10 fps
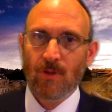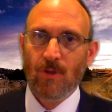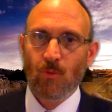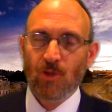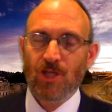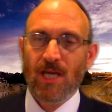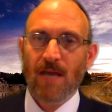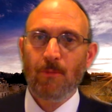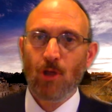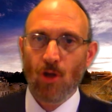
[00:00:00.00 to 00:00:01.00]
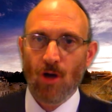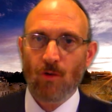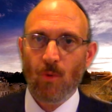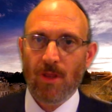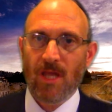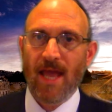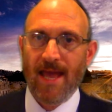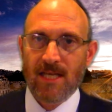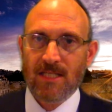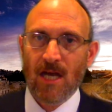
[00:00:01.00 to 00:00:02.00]
which came along with the
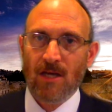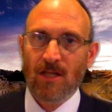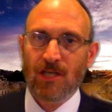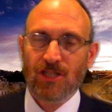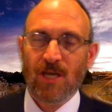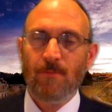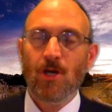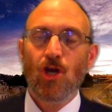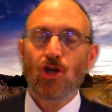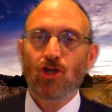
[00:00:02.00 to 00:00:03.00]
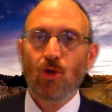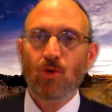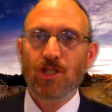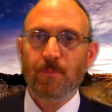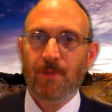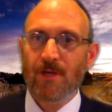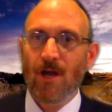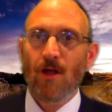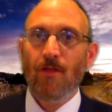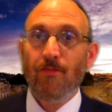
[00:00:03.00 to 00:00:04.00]
exile, Hashem, so to speak,
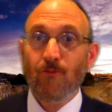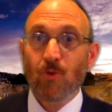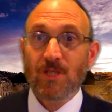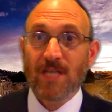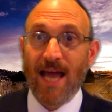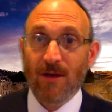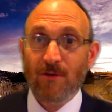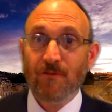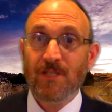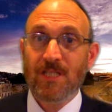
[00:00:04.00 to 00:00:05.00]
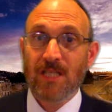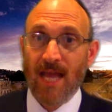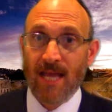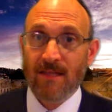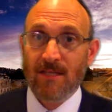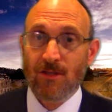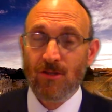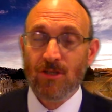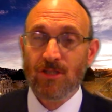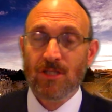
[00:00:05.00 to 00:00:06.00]
threw us out of His land. He
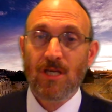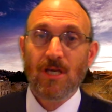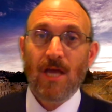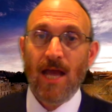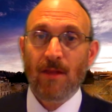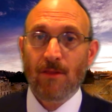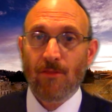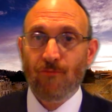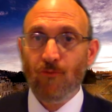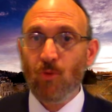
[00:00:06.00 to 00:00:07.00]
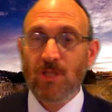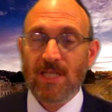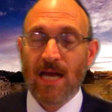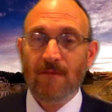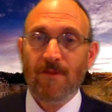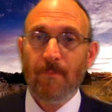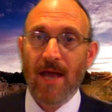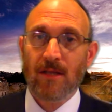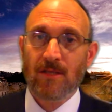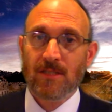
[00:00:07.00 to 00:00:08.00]
took us and threw us out of the
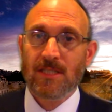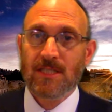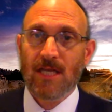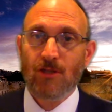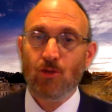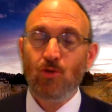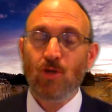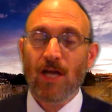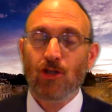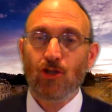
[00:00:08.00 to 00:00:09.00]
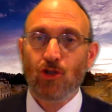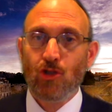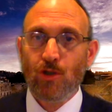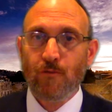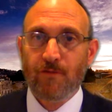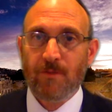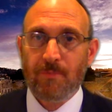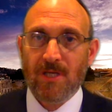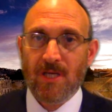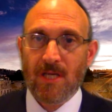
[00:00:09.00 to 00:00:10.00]
palace. He said, "You do not deserve to
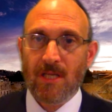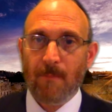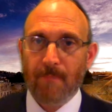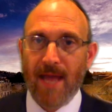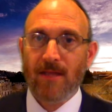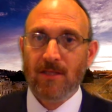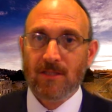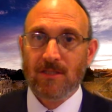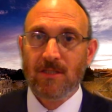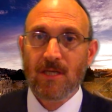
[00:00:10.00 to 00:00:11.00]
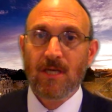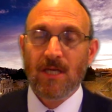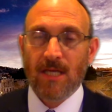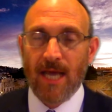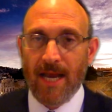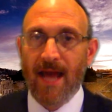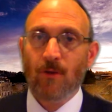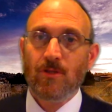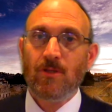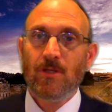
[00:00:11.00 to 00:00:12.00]
be in the palace. Get
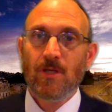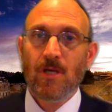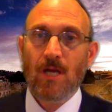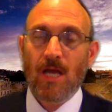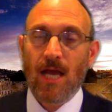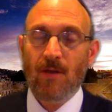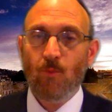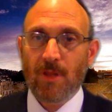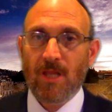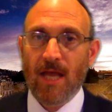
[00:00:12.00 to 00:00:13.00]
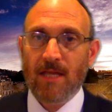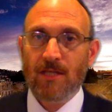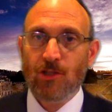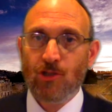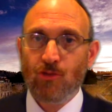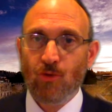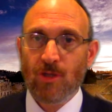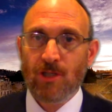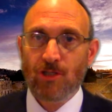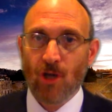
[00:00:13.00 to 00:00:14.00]
out." And with that, He destroyed
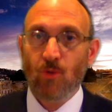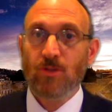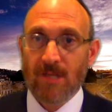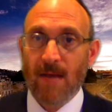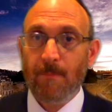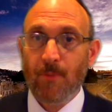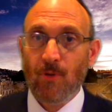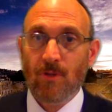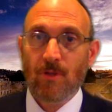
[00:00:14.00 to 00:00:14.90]
His own temple.